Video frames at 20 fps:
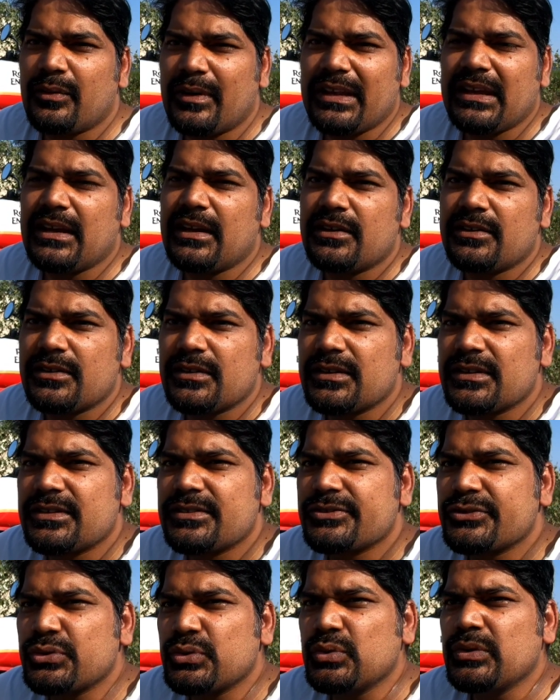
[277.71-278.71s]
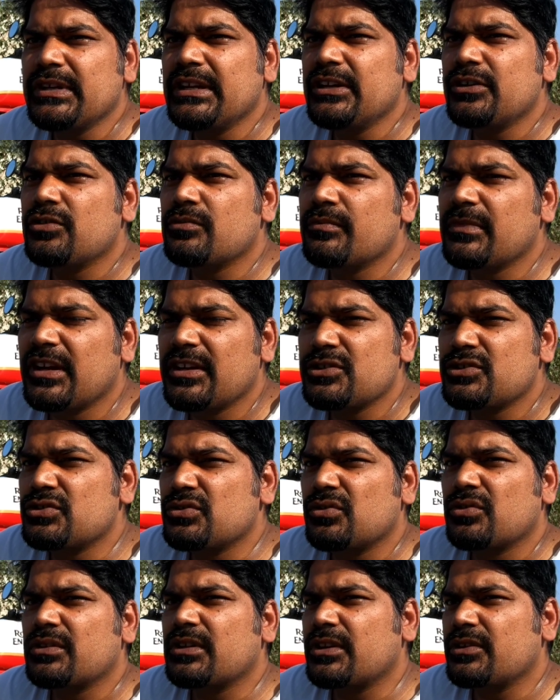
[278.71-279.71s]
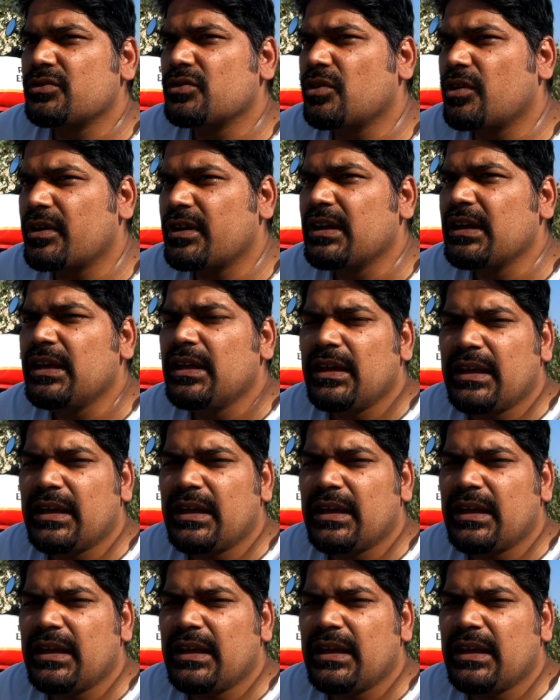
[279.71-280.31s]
28 years, you need to make sure that your